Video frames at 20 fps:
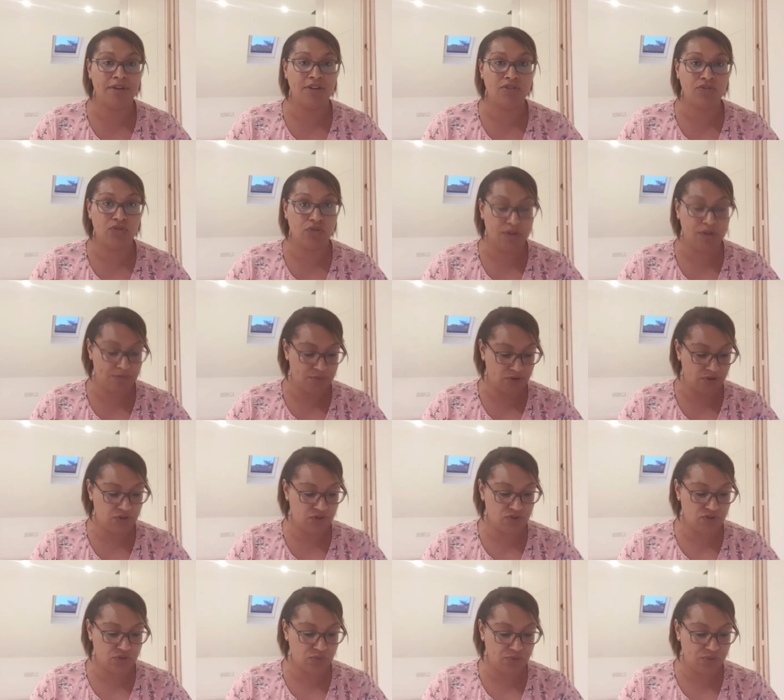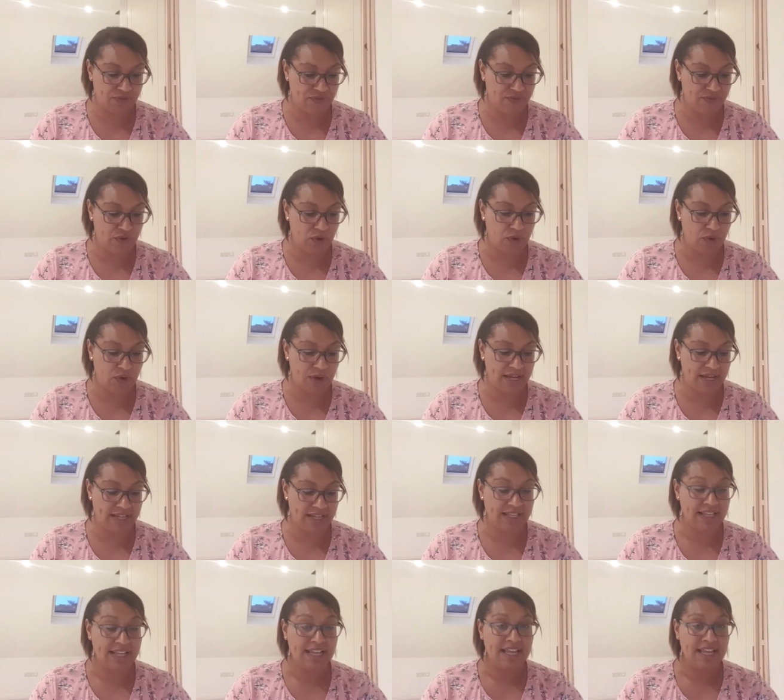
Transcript: a toy poodle with 4,